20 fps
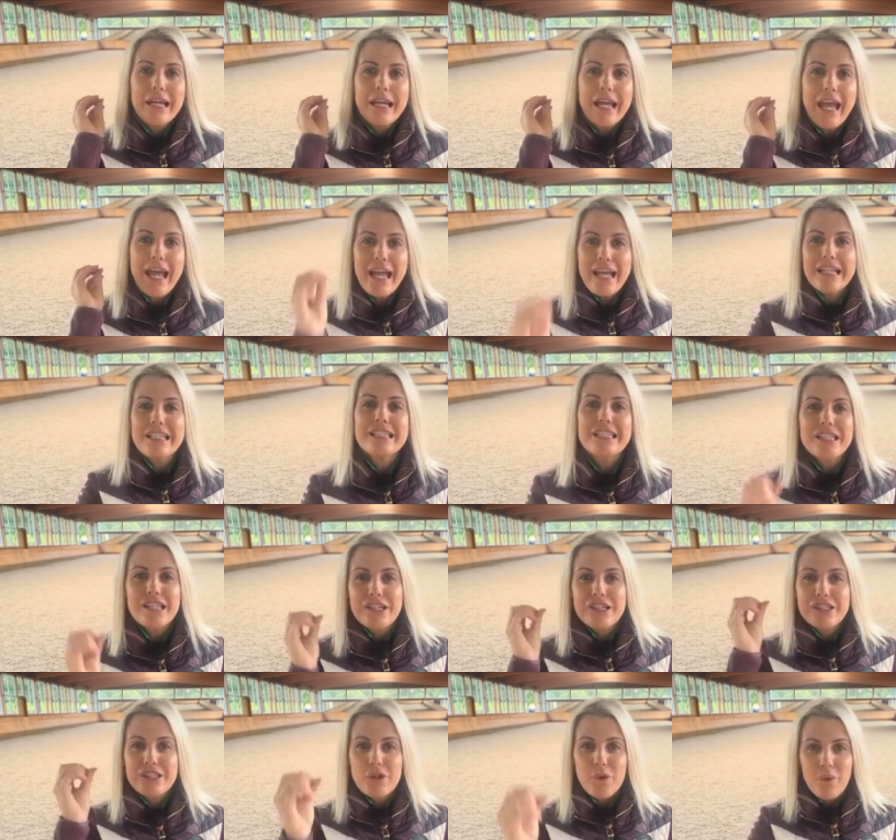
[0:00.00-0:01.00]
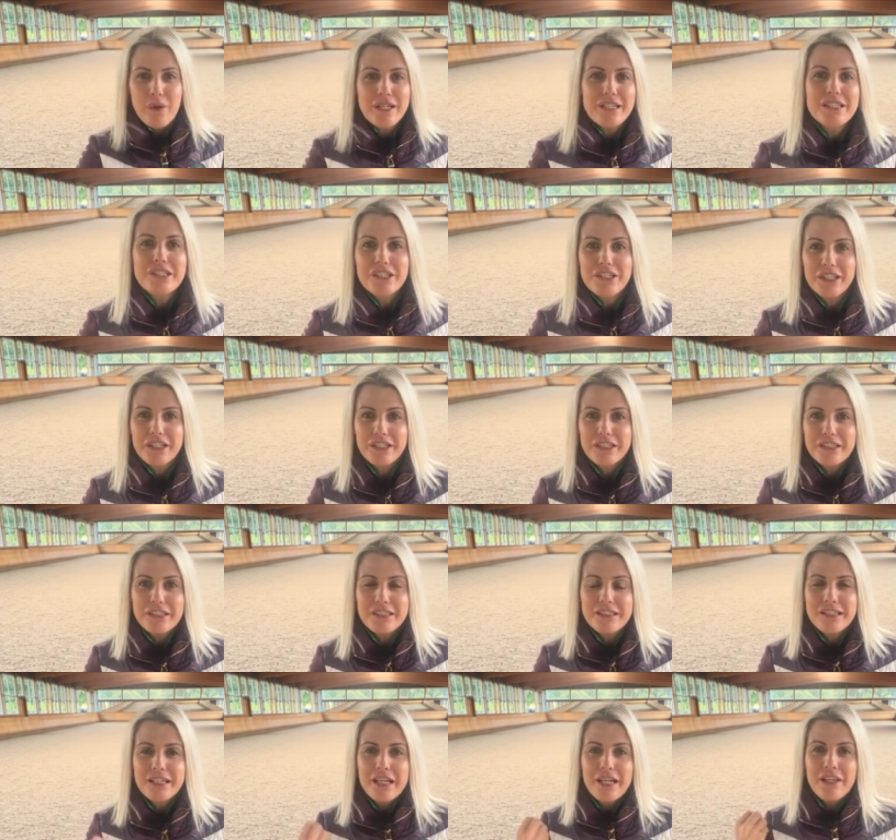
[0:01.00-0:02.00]
answer those questions
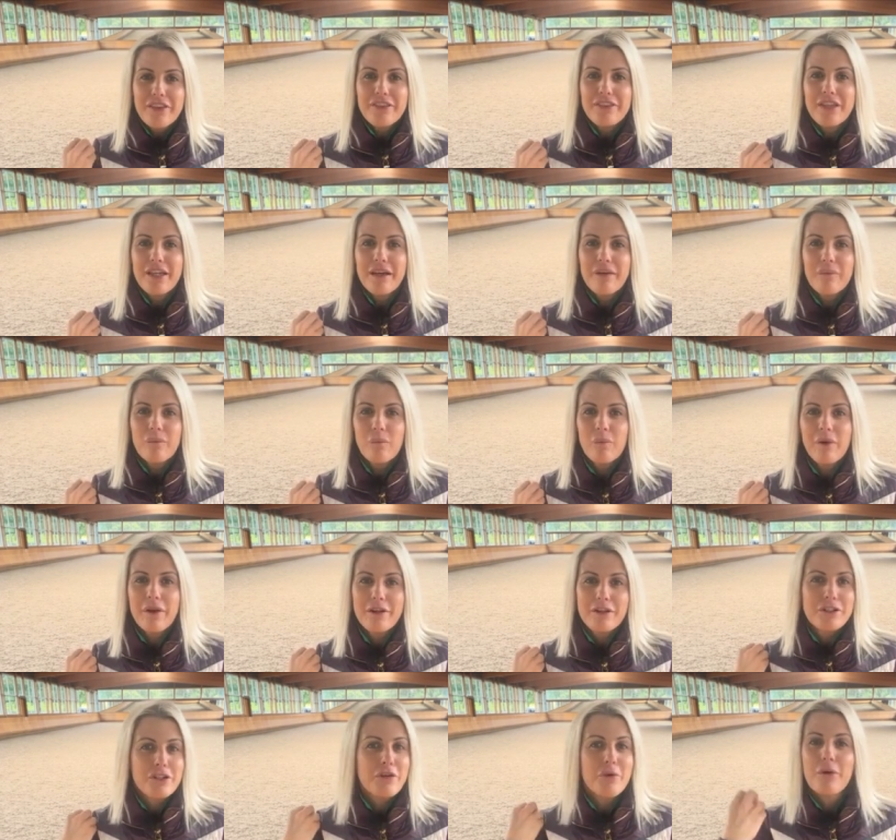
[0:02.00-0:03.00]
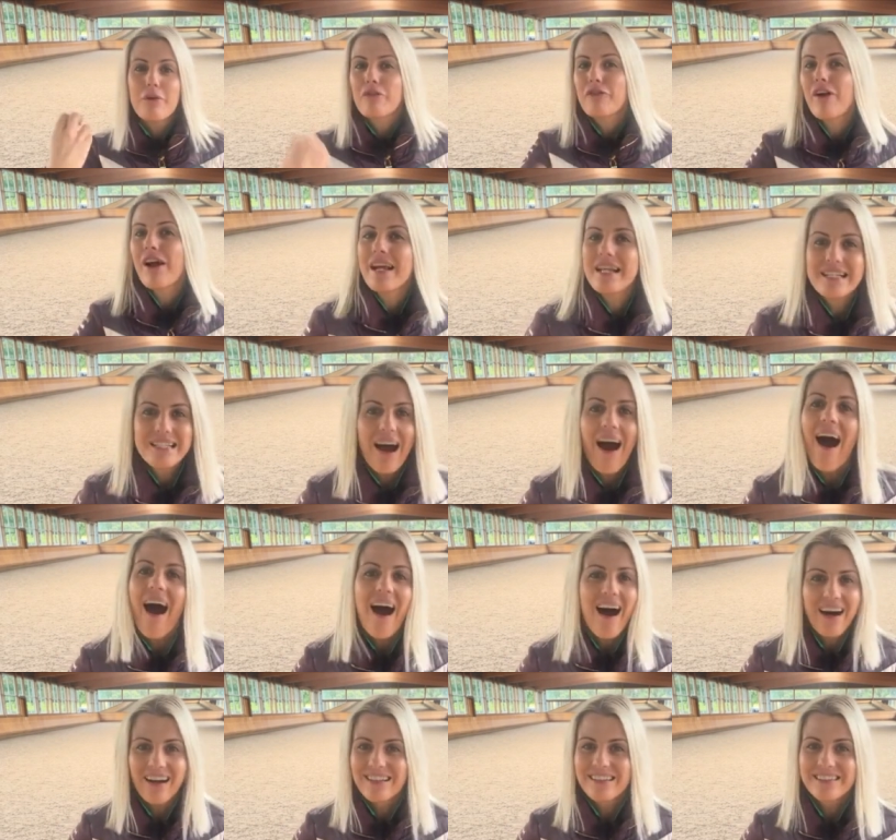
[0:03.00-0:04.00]
that we're too afraid to
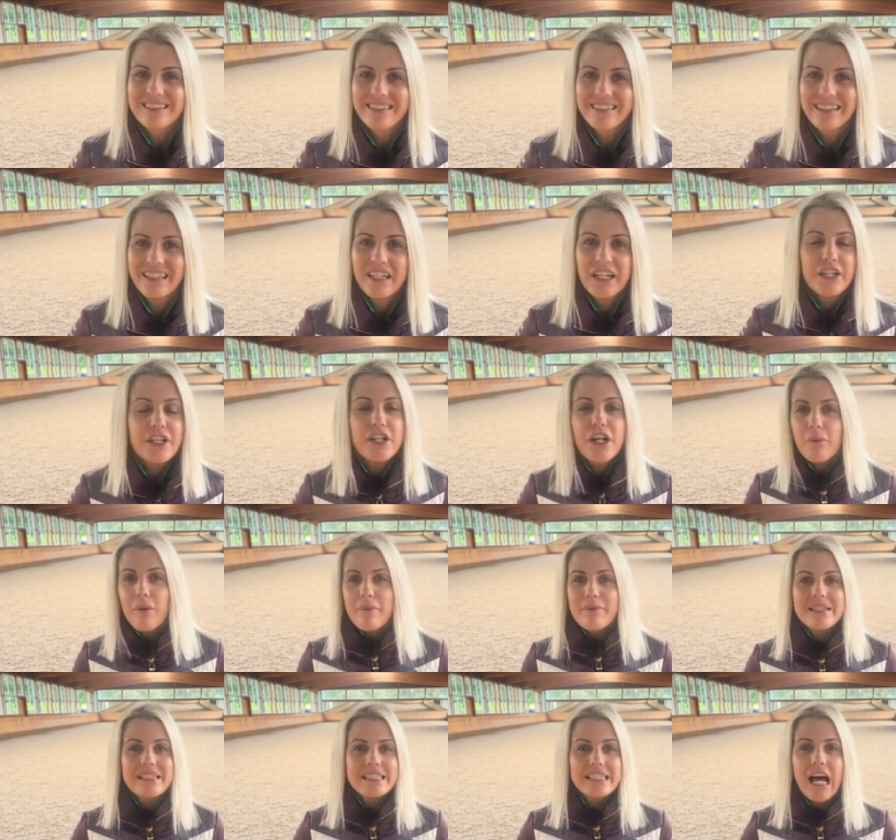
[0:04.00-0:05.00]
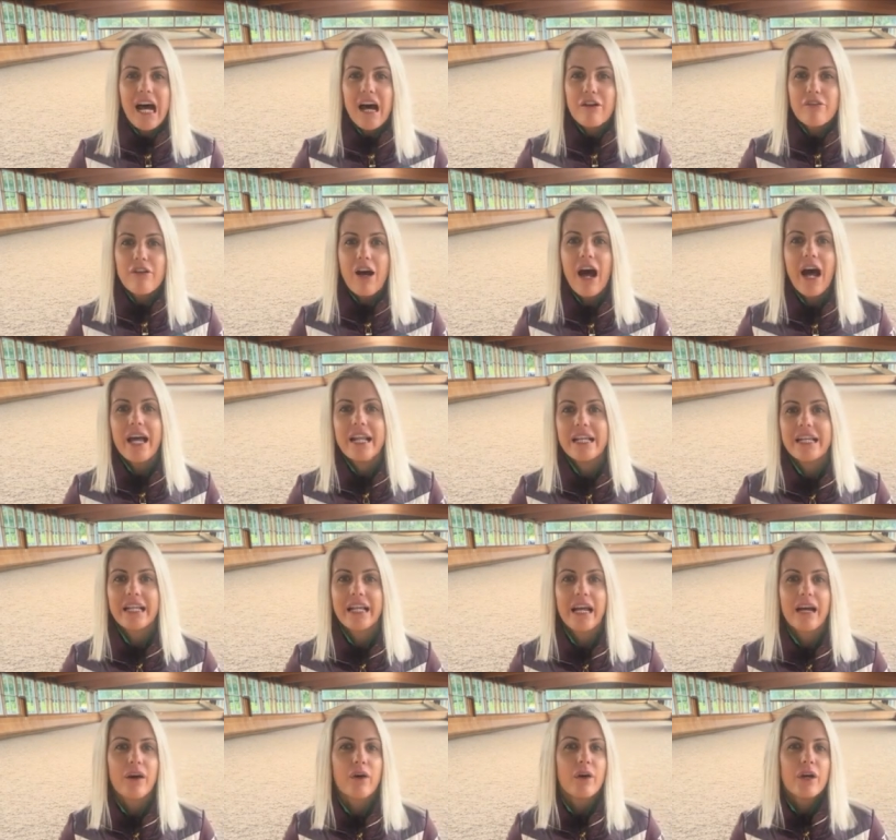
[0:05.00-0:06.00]
ask. You know, when we start writing,
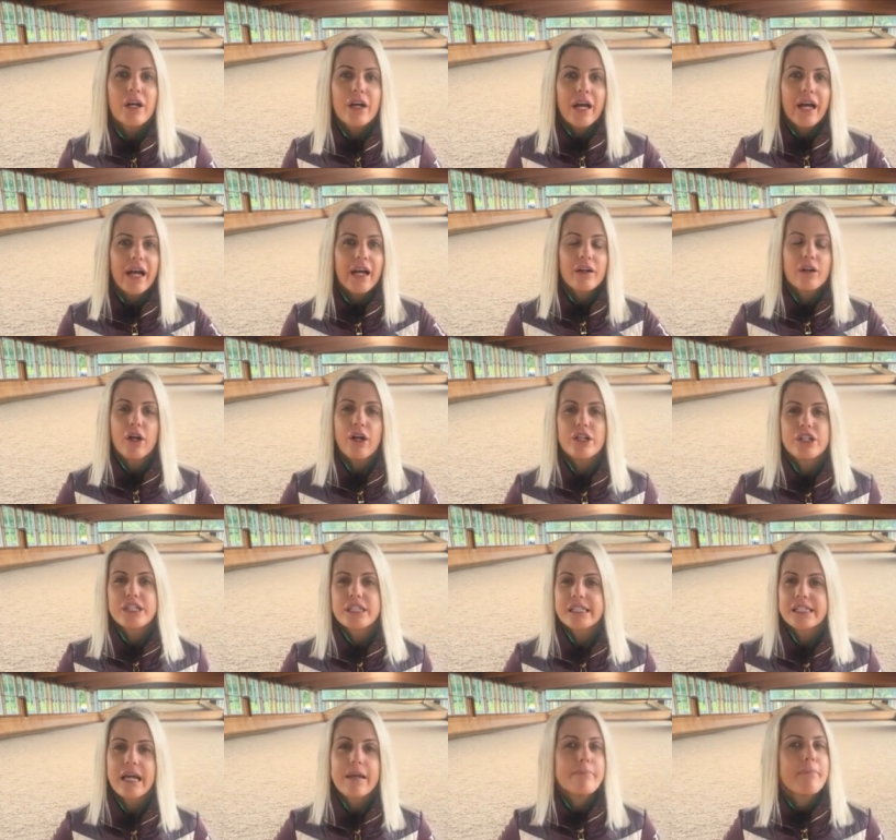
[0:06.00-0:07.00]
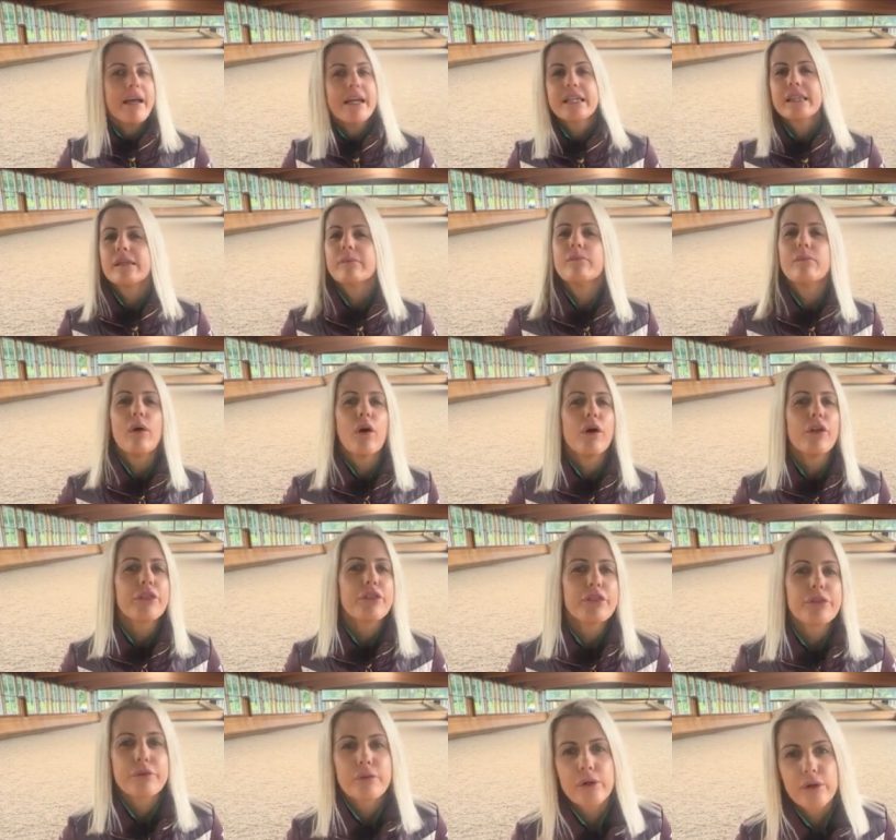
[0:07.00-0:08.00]
our coaches say, make them more
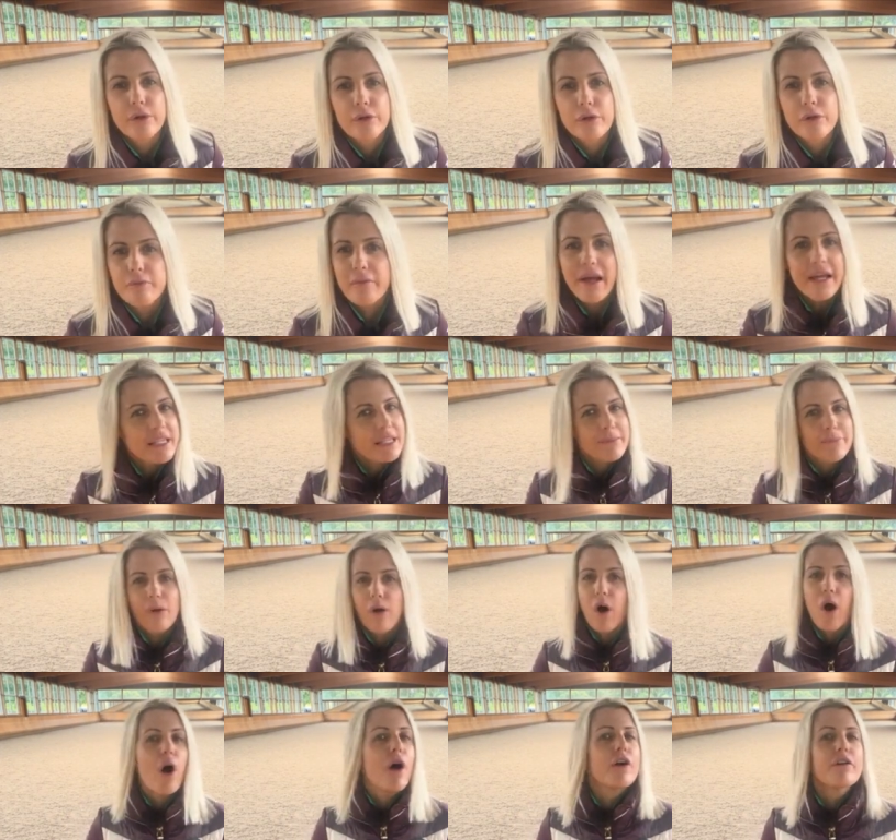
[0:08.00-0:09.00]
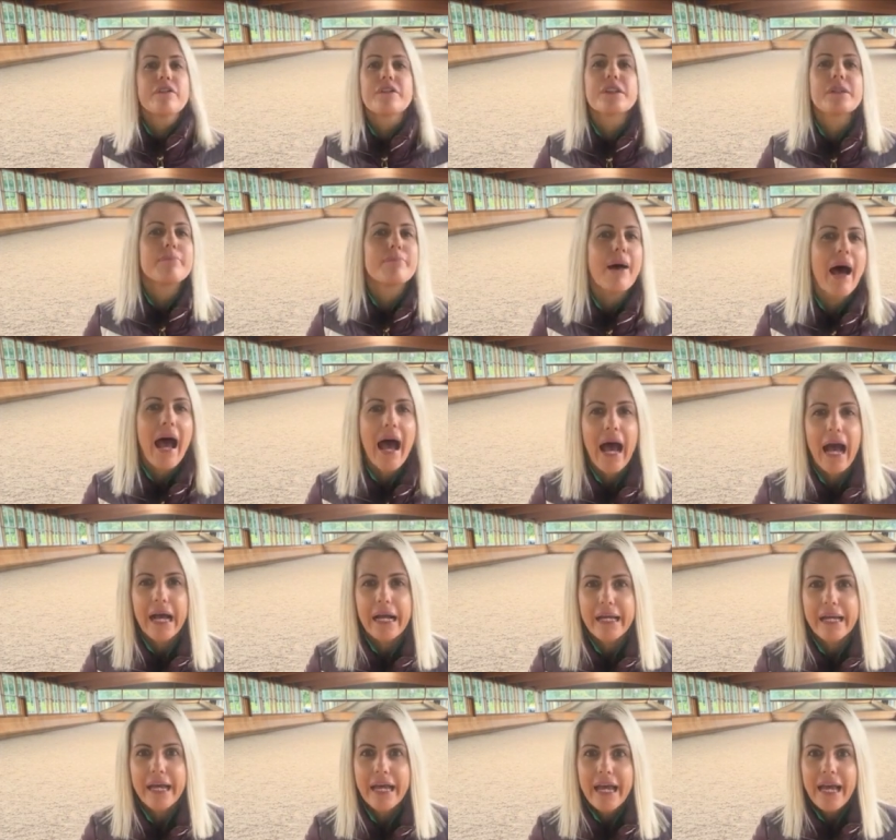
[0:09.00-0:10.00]
through, make them more over the
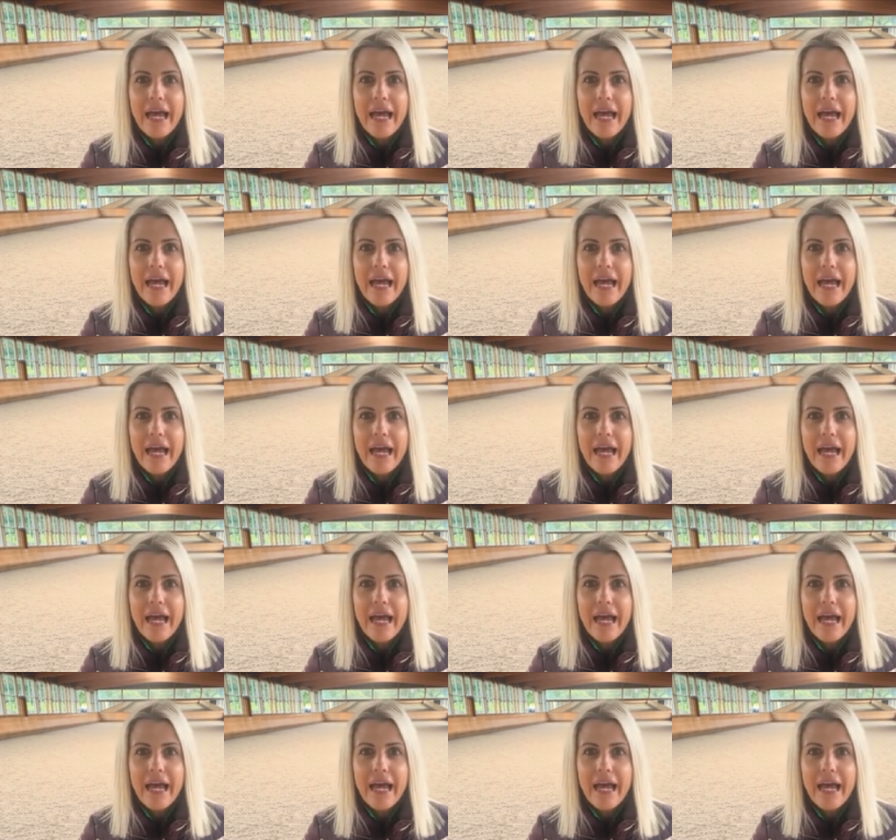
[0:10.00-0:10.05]
back.